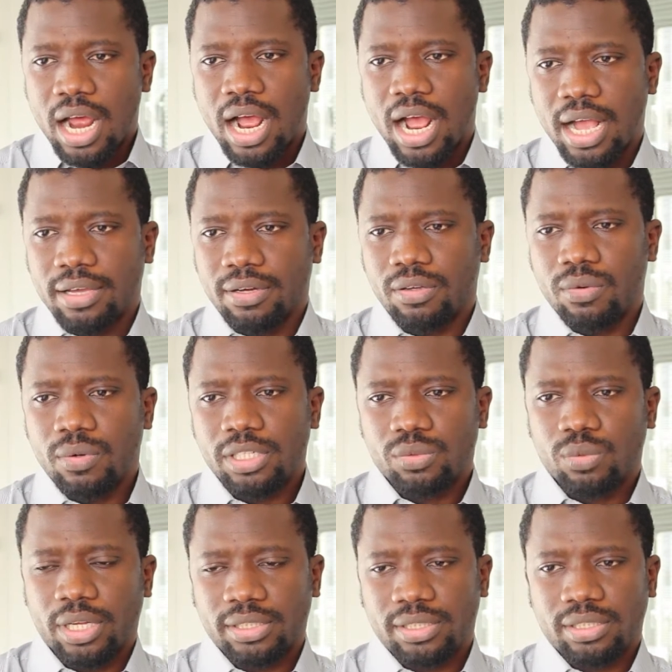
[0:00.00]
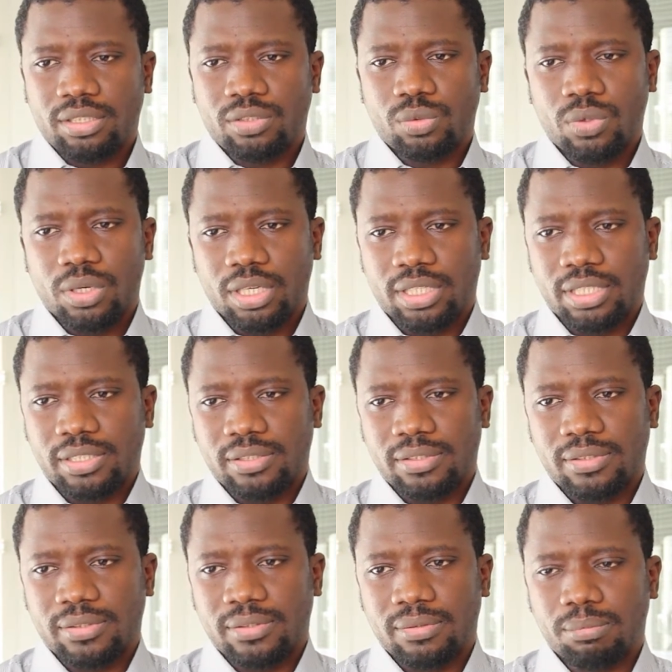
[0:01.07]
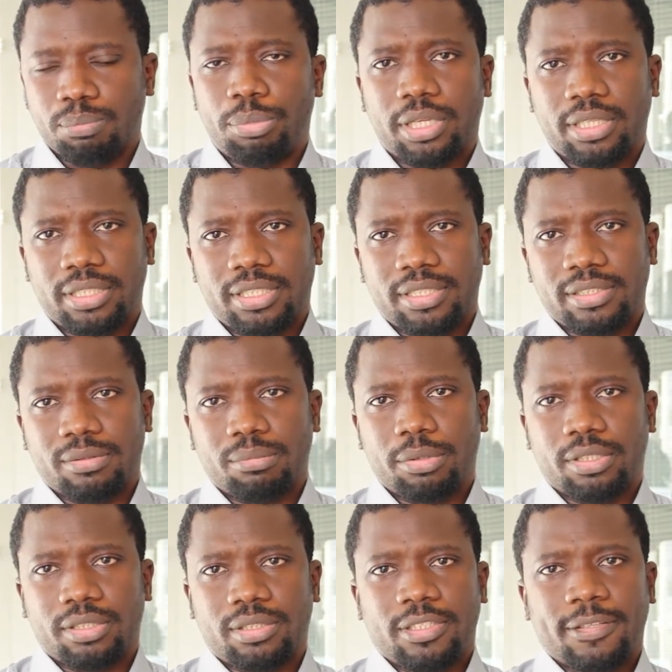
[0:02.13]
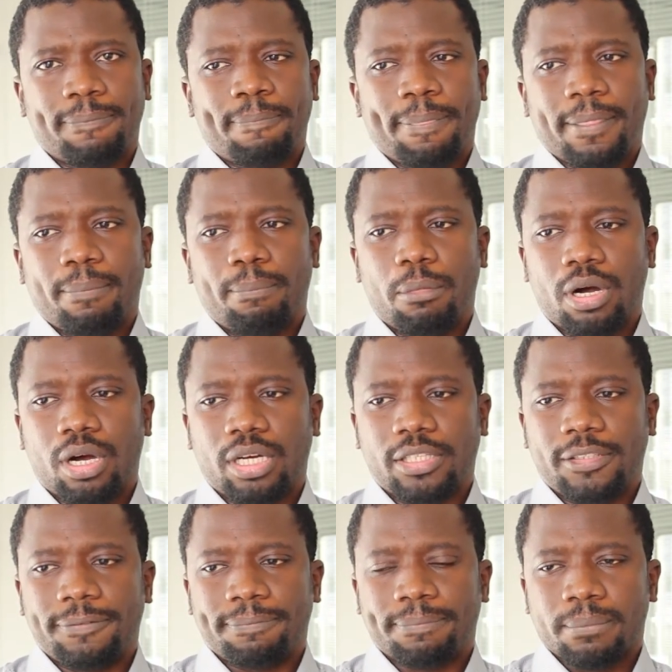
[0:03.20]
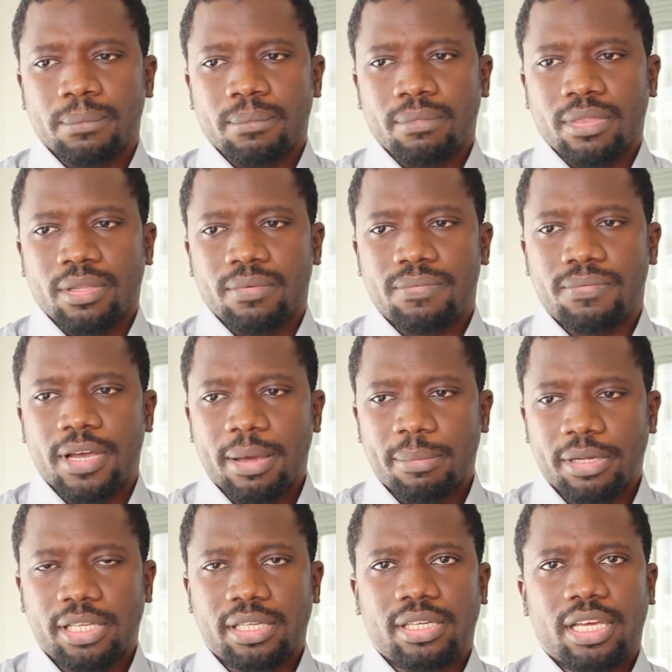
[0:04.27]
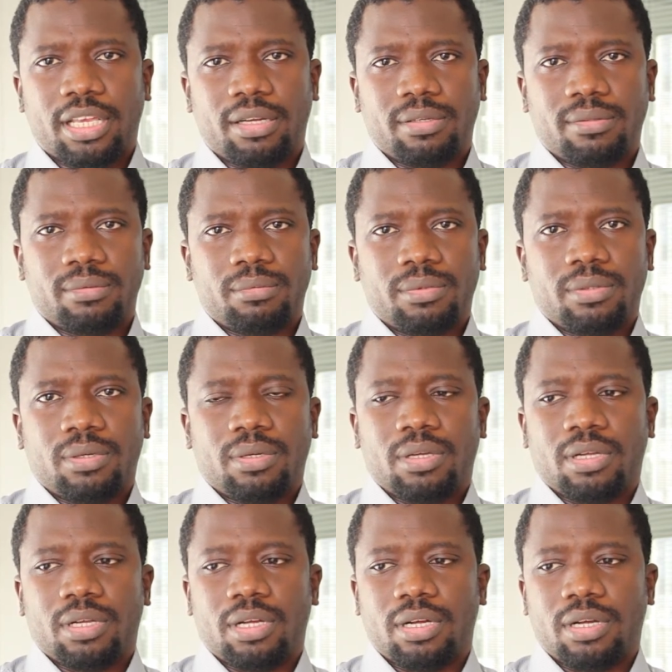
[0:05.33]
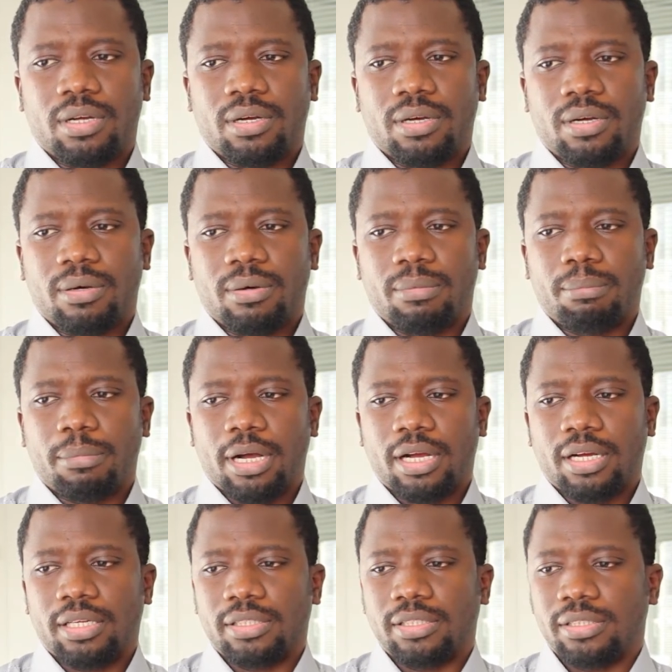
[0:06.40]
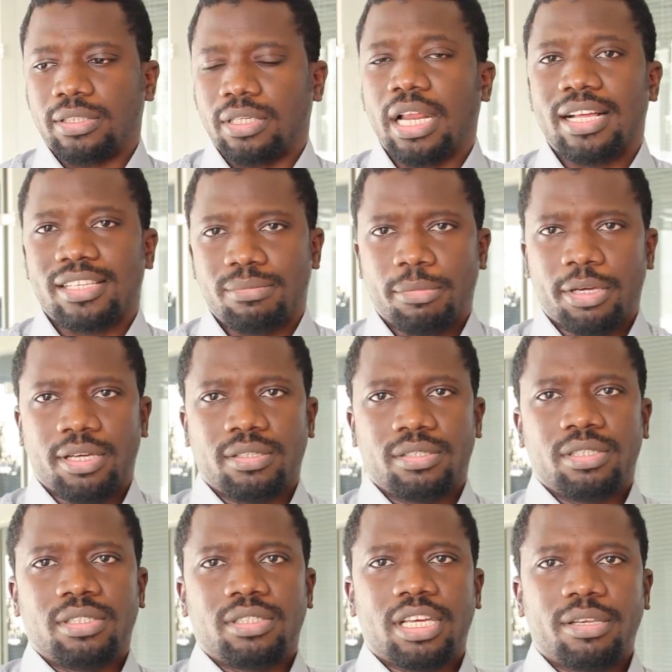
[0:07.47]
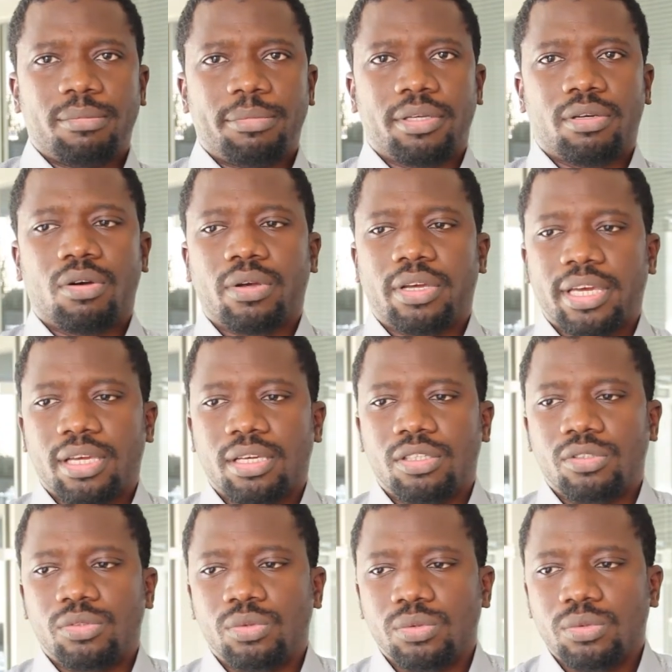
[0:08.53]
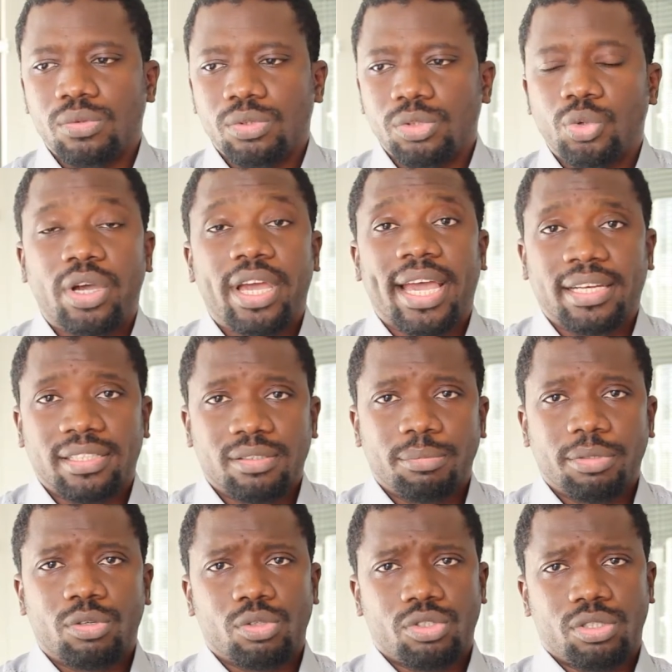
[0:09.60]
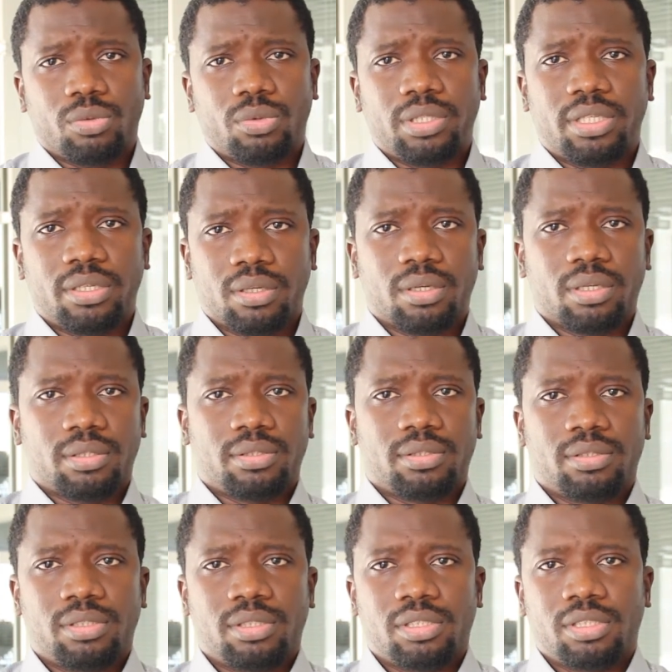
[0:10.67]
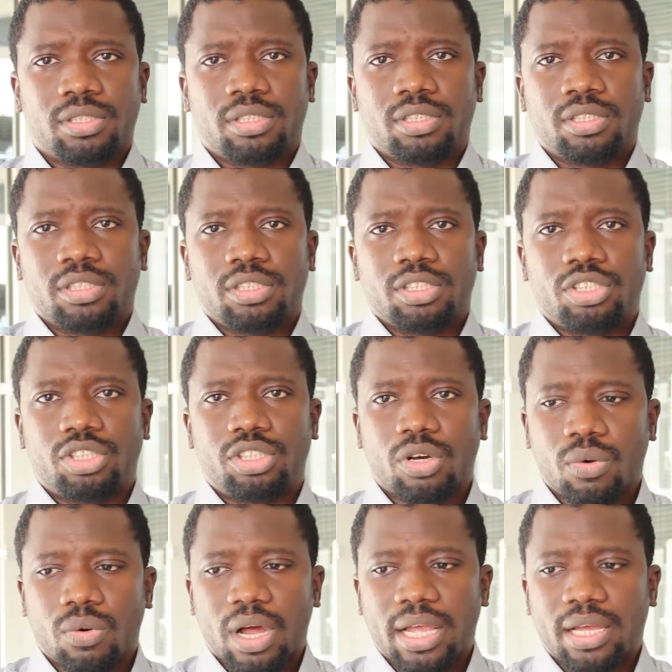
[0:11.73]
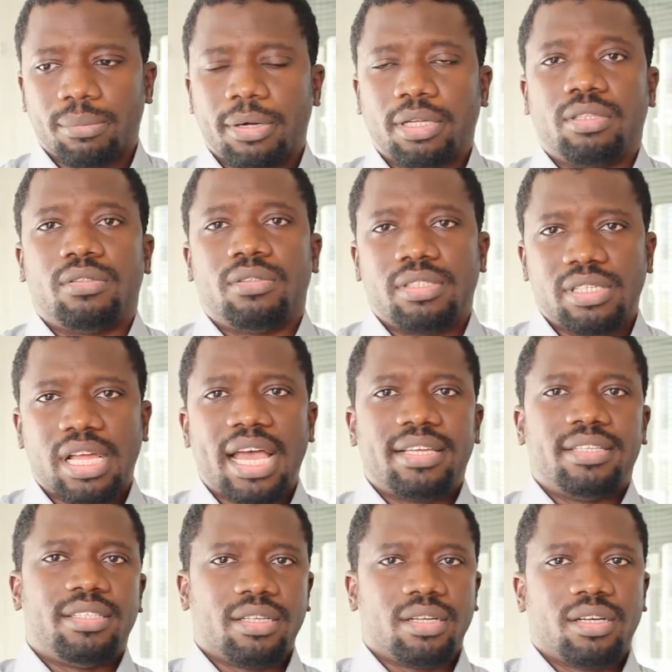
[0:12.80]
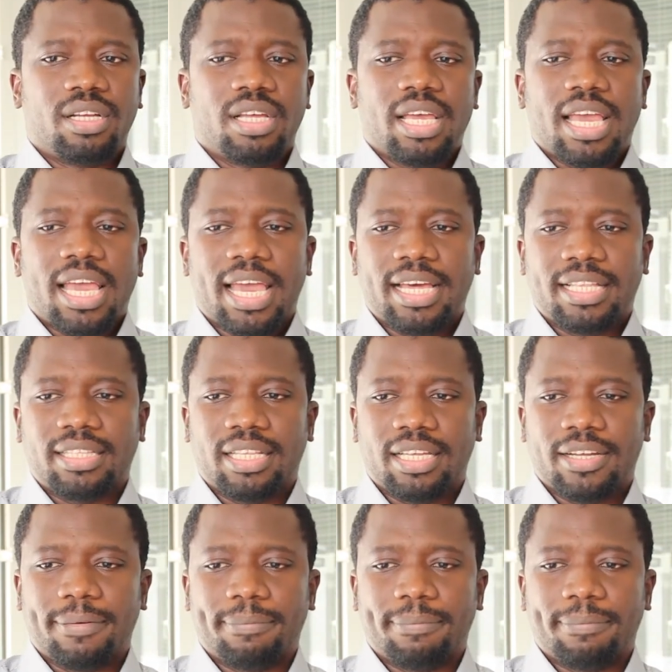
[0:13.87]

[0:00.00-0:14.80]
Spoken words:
"I always wanted to work in buildings, but my family and my classmate said to me, 'Okay, you can't because you're a girl.' So I abandoned this idea. And